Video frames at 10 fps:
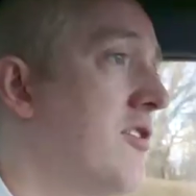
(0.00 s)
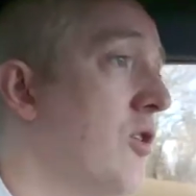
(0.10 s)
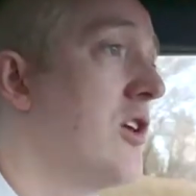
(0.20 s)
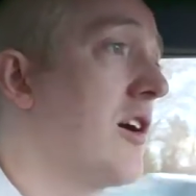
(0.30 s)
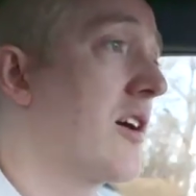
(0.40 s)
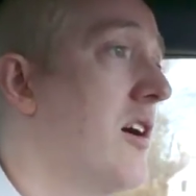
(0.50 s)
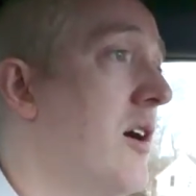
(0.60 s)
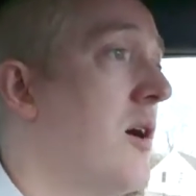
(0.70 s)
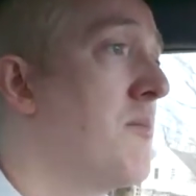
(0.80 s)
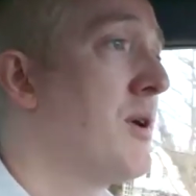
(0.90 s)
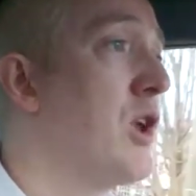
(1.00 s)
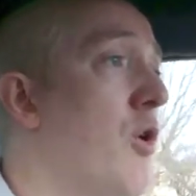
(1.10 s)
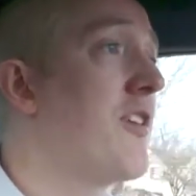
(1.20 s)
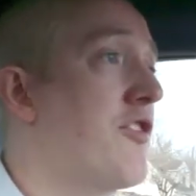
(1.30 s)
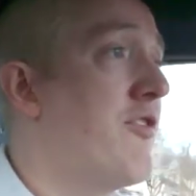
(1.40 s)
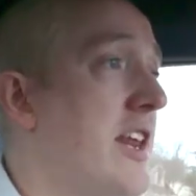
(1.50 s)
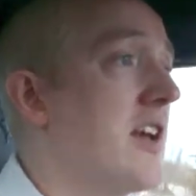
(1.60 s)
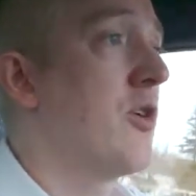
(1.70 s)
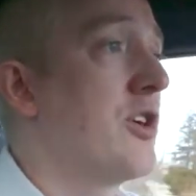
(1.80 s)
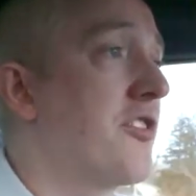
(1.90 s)
So look, below this
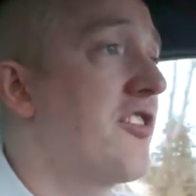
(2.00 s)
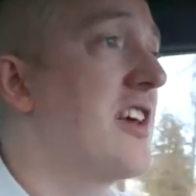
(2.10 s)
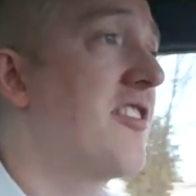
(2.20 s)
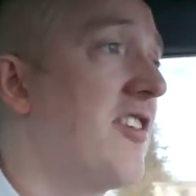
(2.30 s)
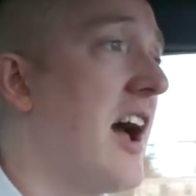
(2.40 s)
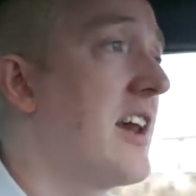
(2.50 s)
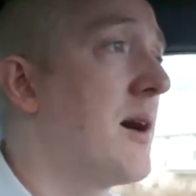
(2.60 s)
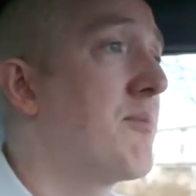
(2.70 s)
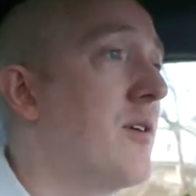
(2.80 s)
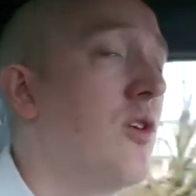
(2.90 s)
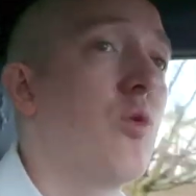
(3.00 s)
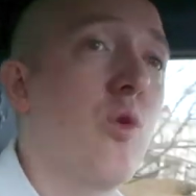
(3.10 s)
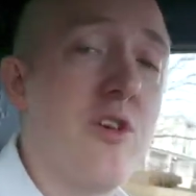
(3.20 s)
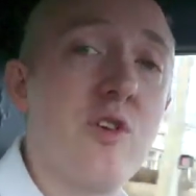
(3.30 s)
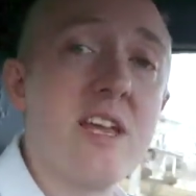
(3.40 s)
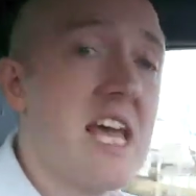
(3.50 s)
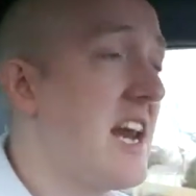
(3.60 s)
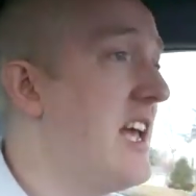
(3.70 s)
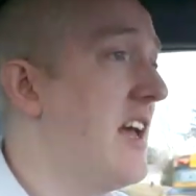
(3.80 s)
video, you'll see a sign up where you can get